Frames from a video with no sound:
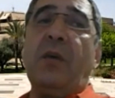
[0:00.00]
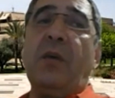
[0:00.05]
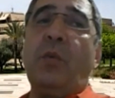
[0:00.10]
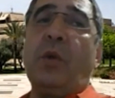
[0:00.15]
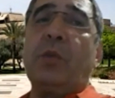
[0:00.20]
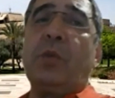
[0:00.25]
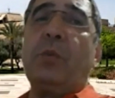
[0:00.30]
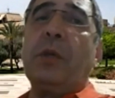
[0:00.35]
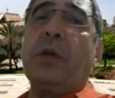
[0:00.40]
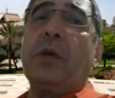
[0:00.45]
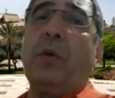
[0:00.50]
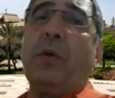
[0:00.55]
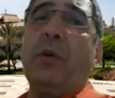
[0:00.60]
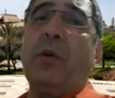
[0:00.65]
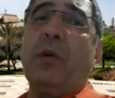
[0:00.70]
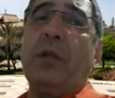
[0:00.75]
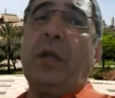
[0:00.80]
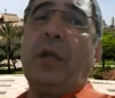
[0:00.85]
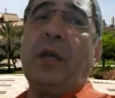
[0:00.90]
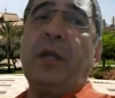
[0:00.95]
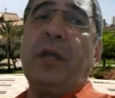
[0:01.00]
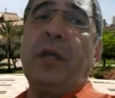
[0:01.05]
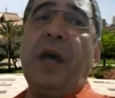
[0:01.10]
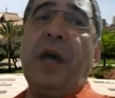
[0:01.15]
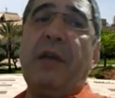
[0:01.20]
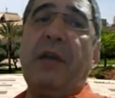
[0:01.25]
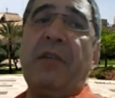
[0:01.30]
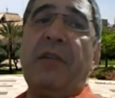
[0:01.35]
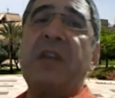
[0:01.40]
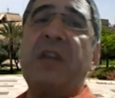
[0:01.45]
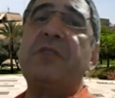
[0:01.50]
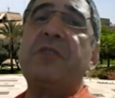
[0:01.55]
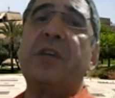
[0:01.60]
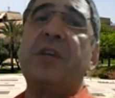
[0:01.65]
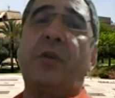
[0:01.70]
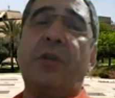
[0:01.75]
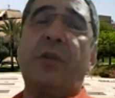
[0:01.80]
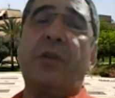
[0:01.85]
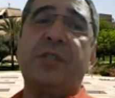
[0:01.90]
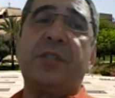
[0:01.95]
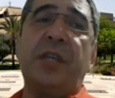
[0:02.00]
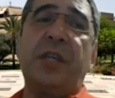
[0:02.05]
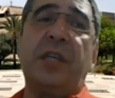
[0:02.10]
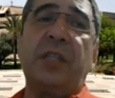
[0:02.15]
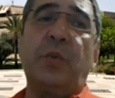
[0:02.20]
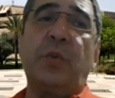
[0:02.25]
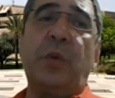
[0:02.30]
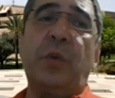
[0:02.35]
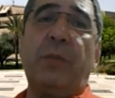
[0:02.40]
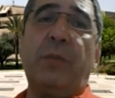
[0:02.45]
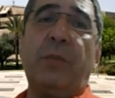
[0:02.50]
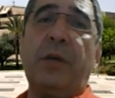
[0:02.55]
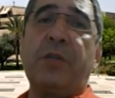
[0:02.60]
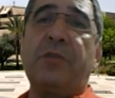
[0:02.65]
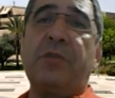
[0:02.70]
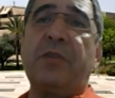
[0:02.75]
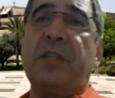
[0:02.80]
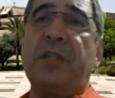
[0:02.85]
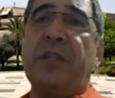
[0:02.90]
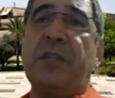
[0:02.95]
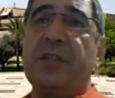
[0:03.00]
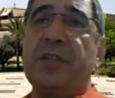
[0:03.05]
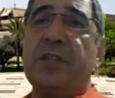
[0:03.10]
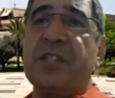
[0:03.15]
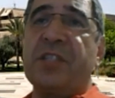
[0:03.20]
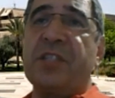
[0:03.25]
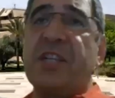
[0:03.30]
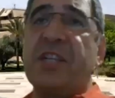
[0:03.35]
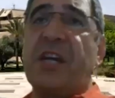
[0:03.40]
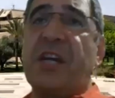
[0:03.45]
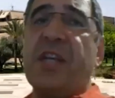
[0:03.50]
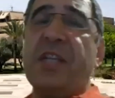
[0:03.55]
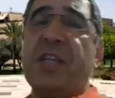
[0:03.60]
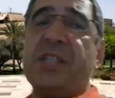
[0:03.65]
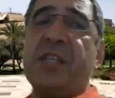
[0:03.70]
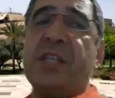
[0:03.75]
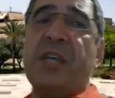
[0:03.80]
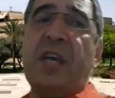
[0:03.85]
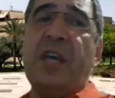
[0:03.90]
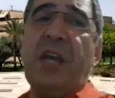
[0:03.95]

what we call the dielectric constant, we are measuring their size,